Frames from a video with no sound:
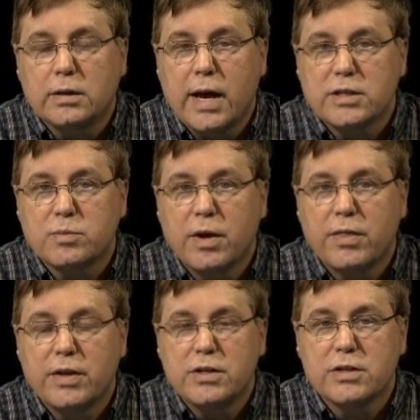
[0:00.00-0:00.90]
Last
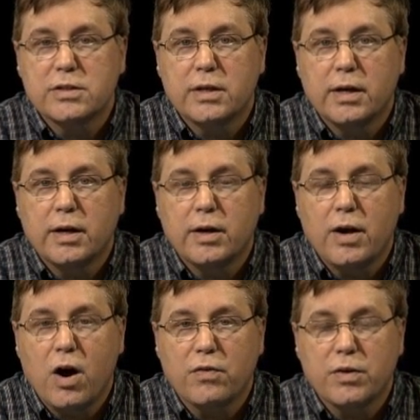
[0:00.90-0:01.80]
month they just
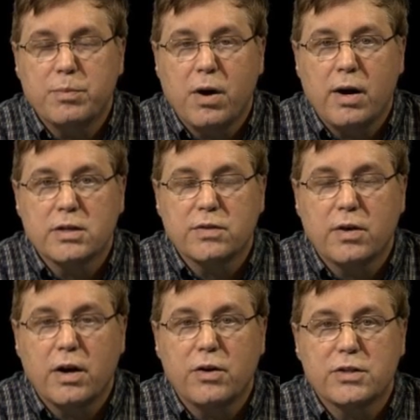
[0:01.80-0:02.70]
offered bonds of
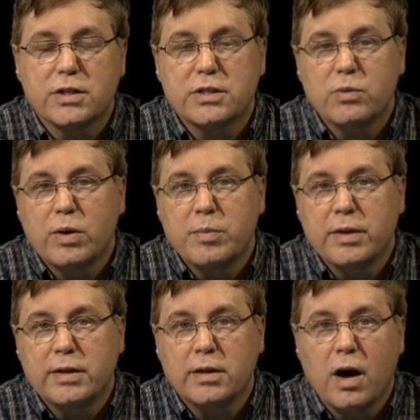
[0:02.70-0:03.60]
$161 million,